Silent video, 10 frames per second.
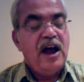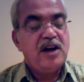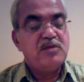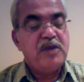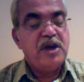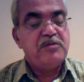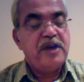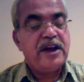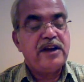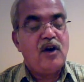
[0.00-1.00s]
and may
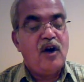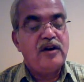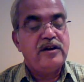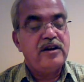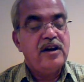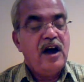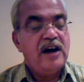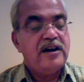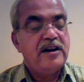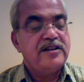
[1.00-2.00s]
make an order
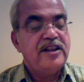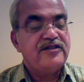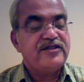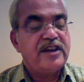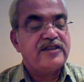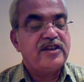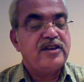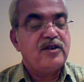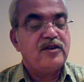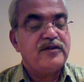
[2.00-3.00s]
under this
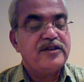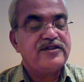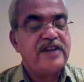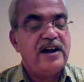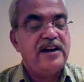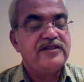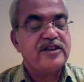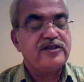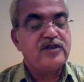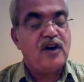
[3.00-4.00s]
section notwithstanding
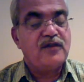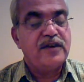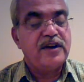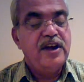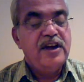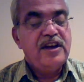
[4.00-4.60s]
such offer,